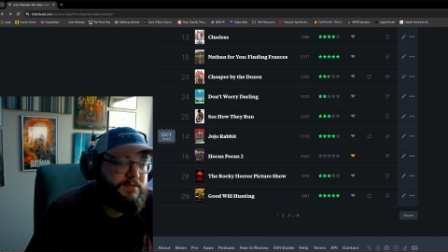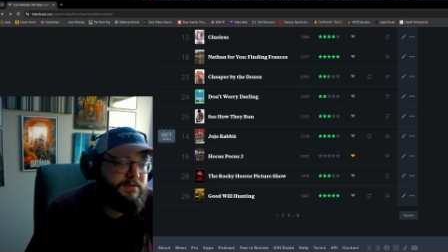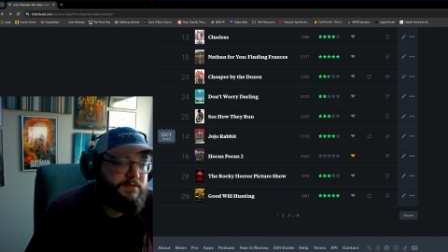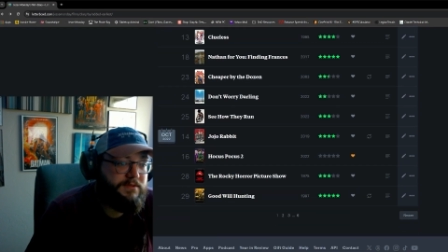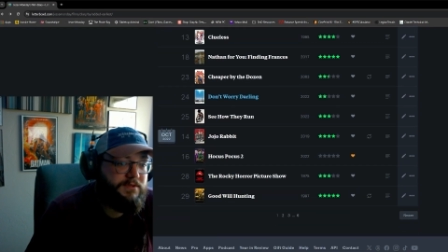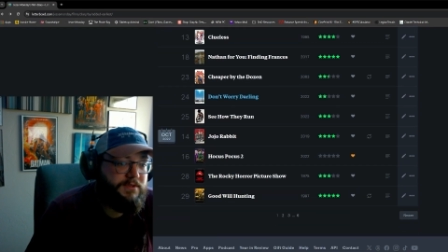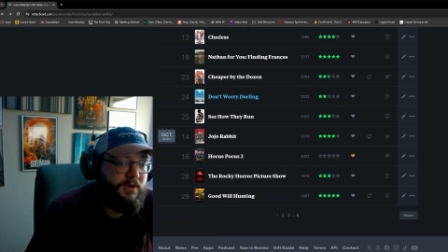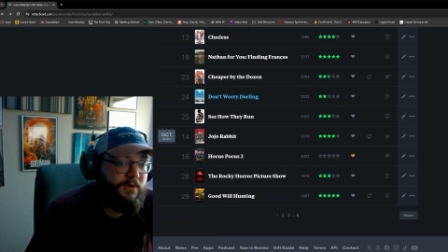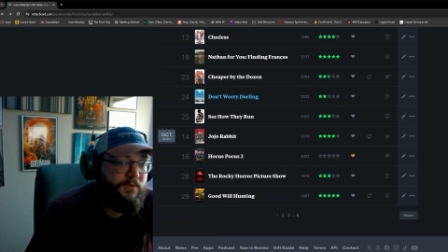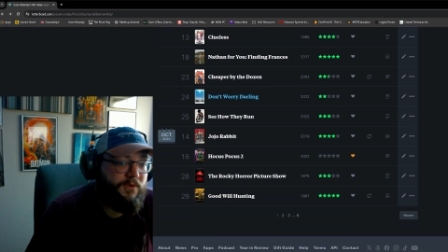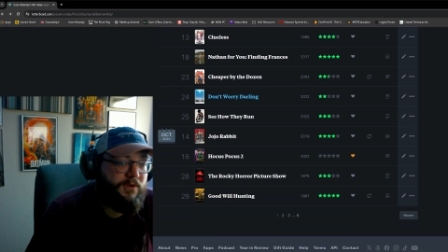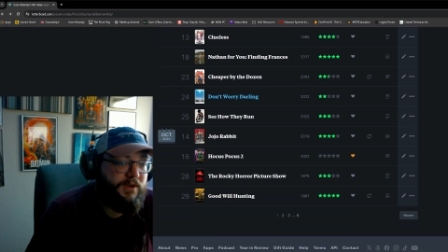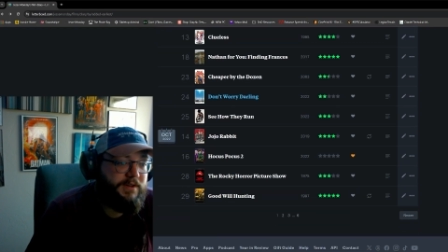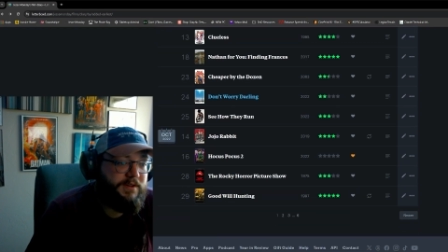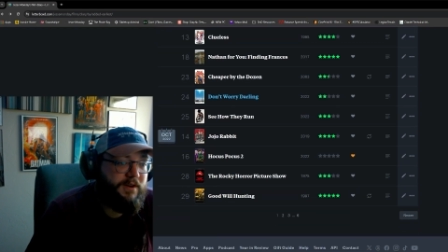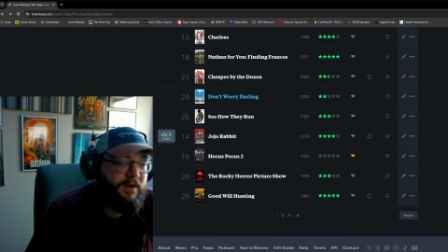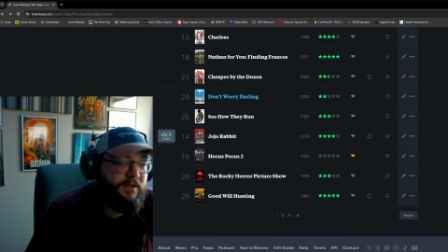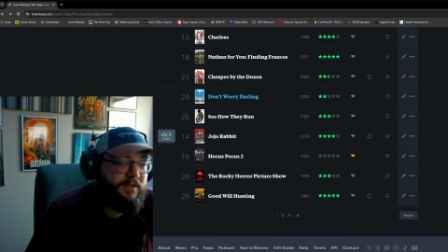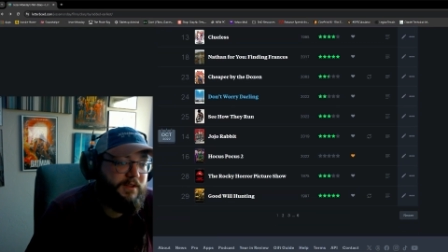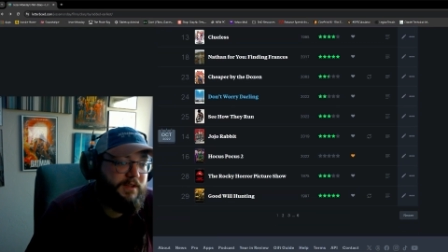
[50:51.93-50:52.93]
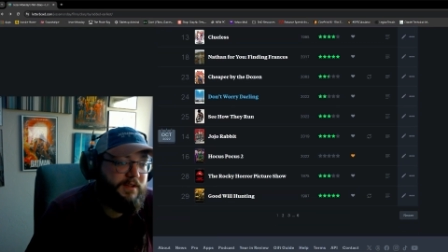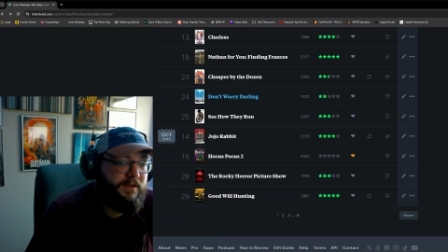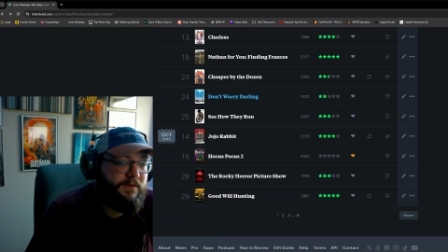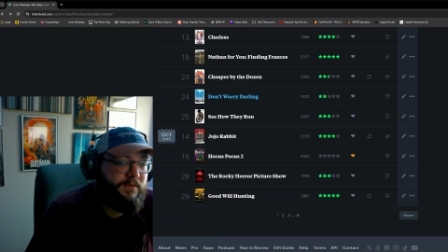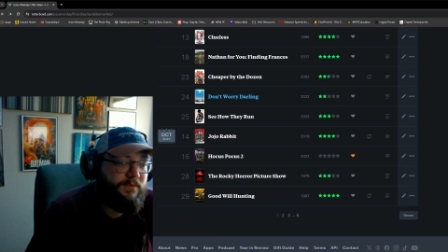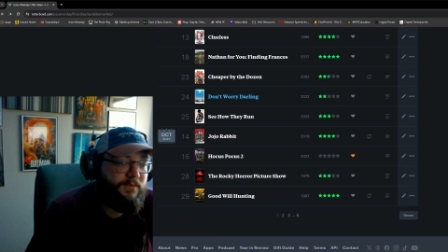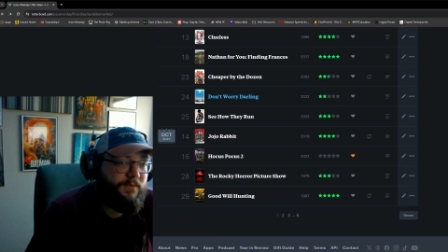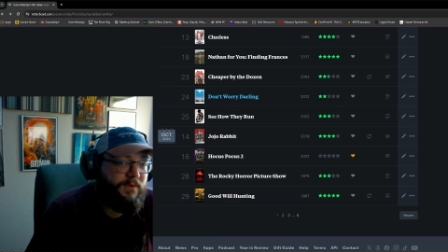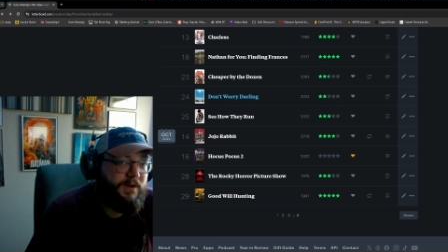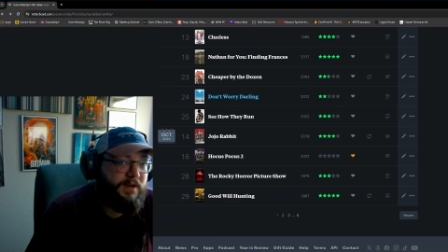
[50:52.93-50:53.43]
Don't Worry, Darling
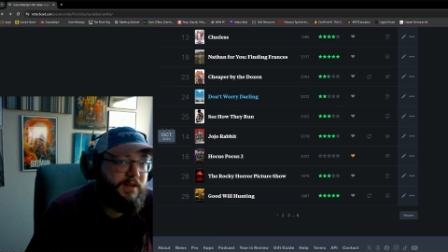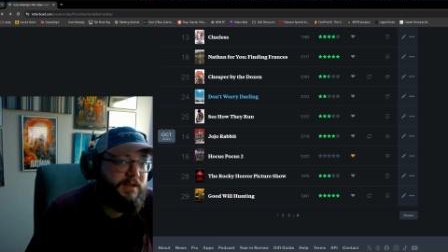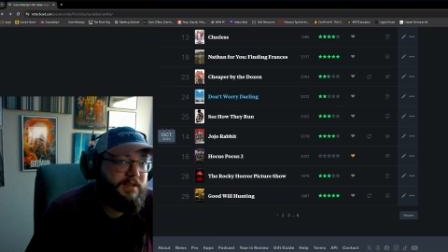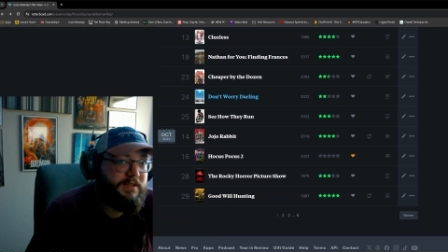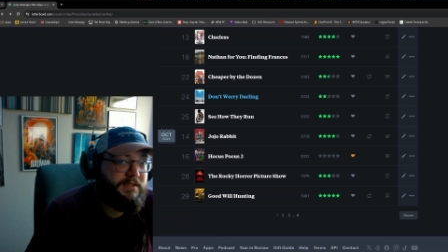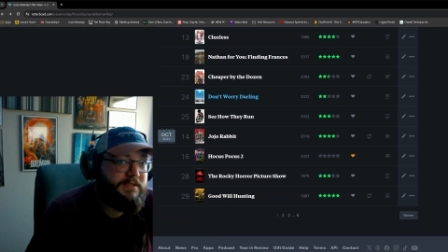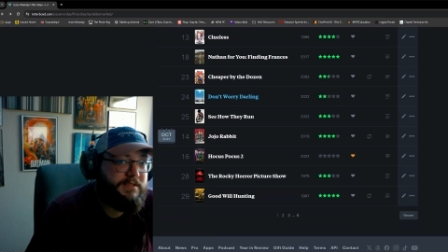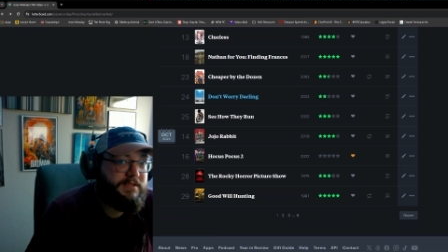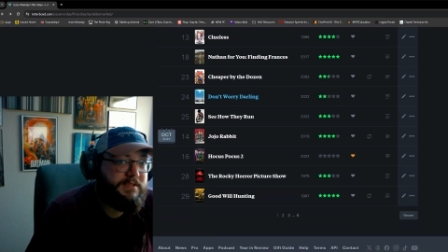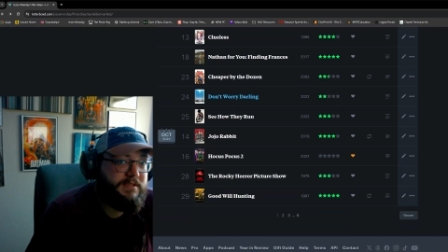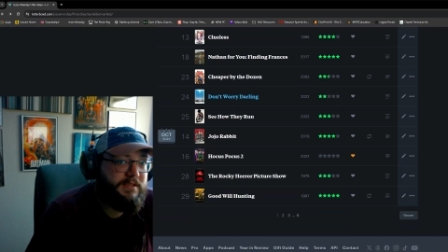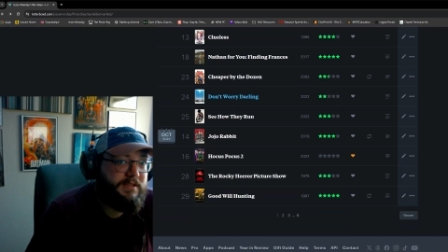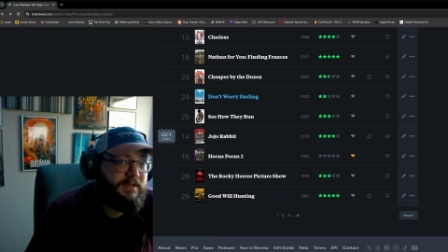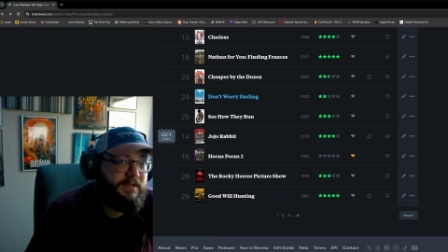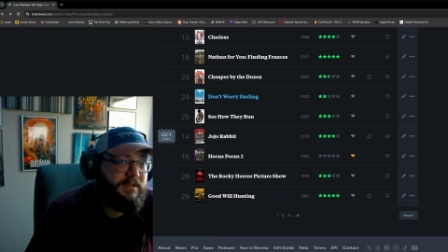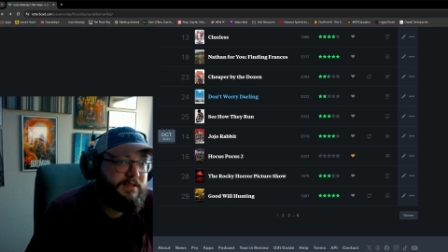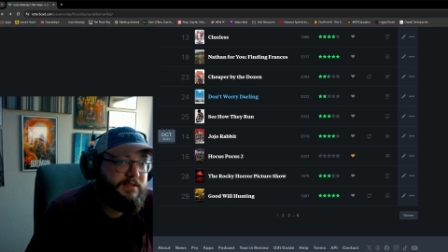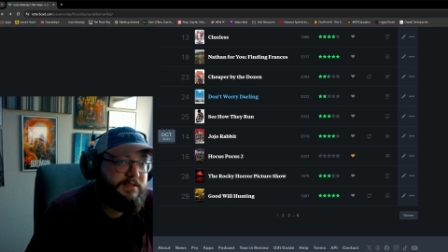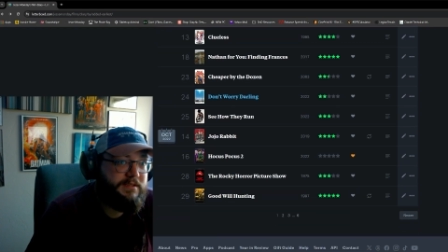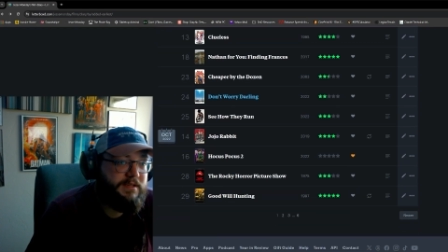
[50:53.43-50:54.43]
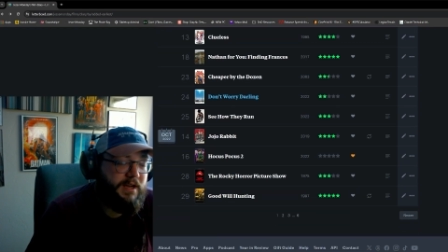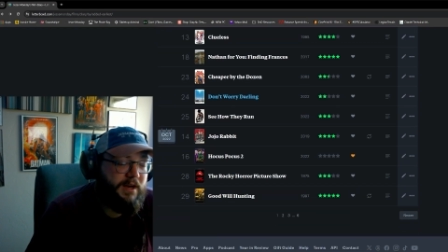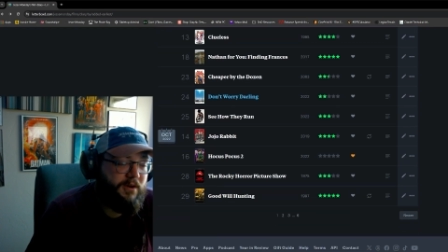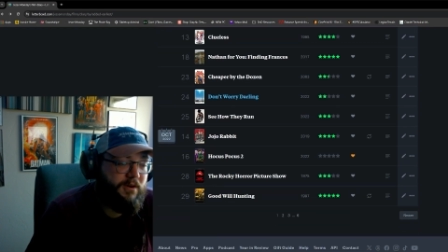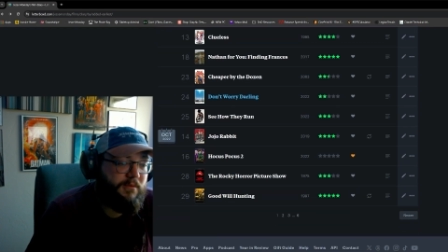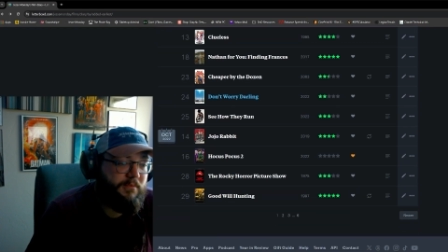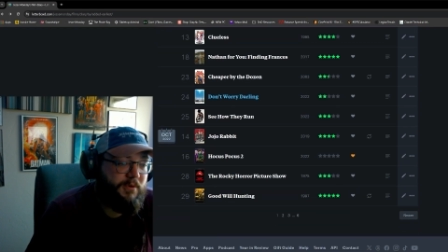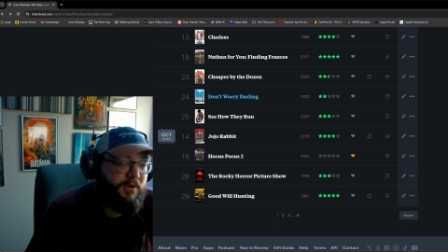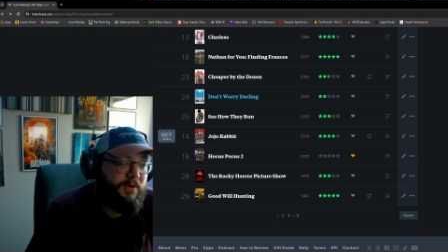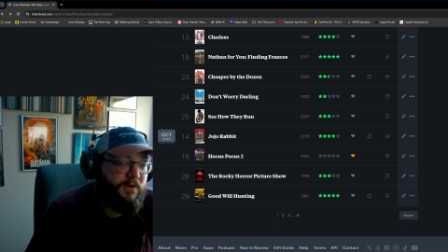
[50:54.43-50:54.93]
was
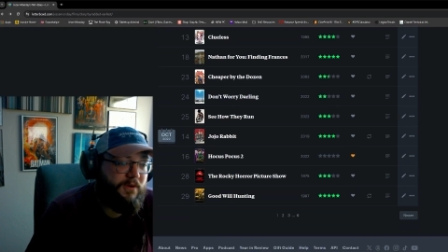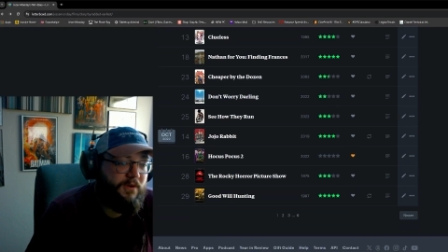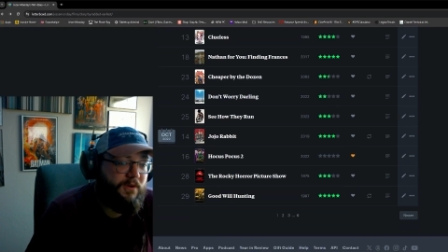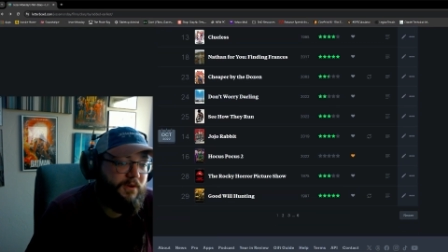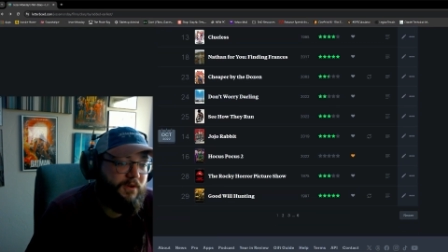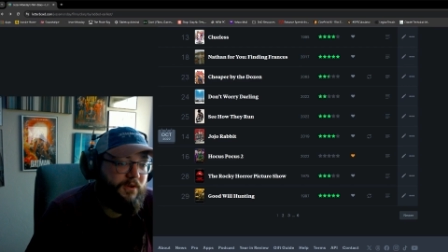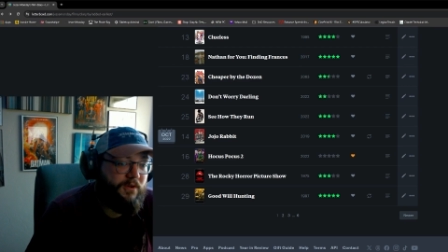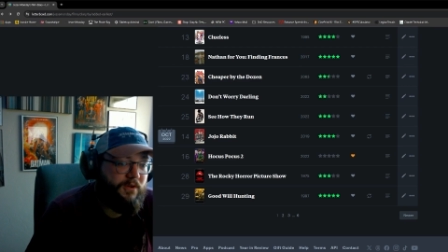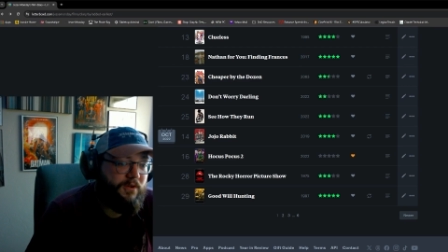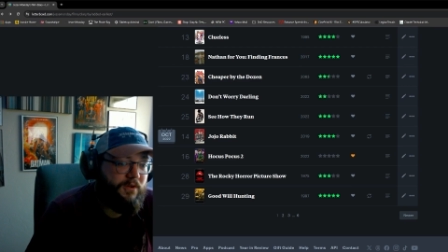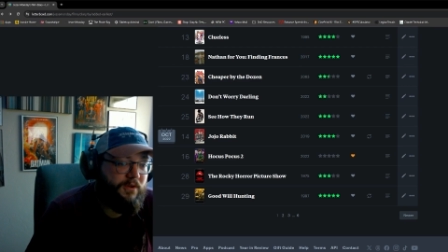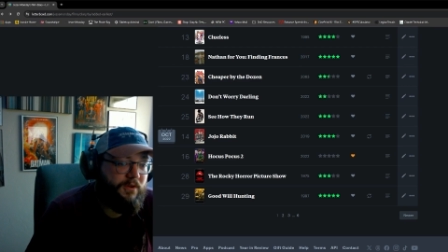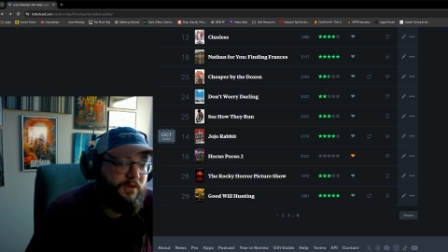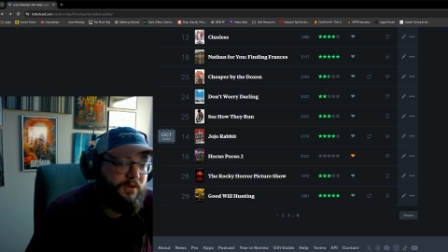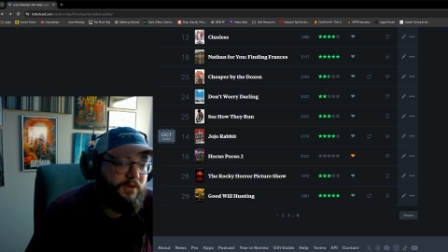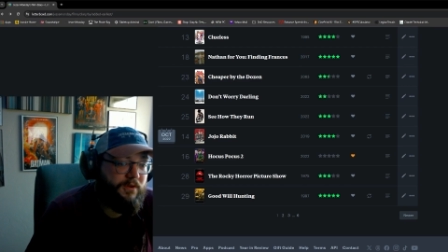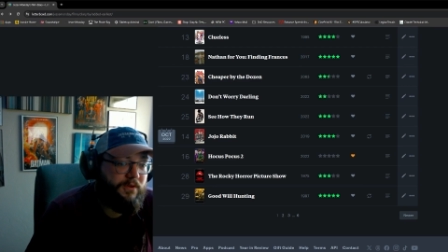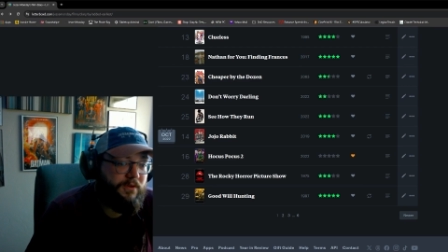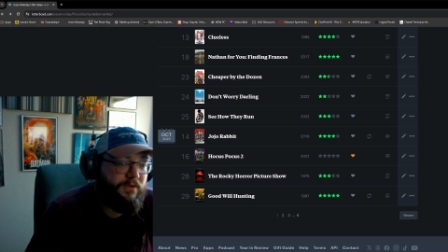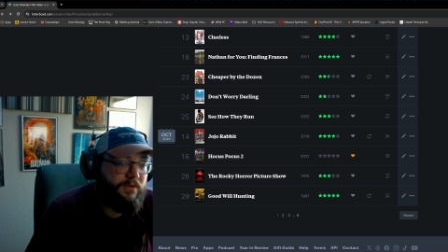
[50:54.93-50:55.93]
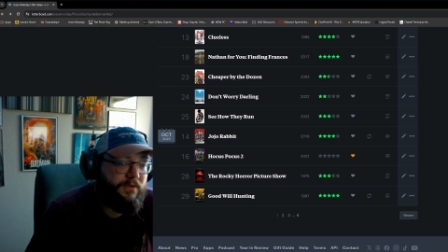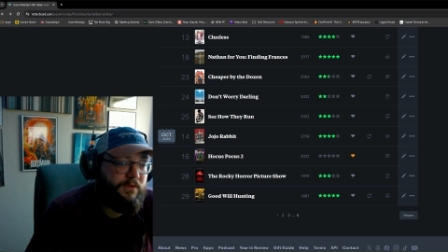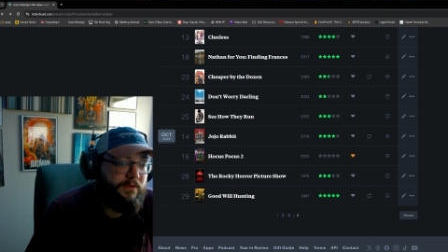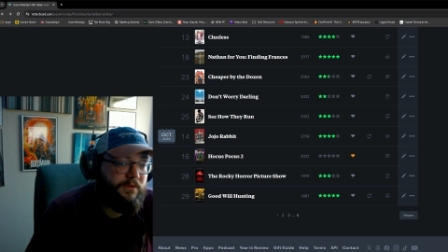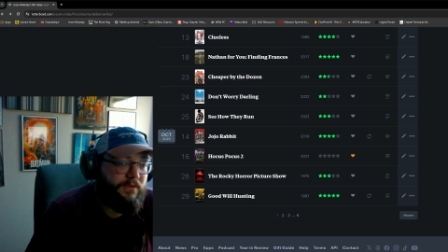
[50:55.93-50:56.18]
terrible.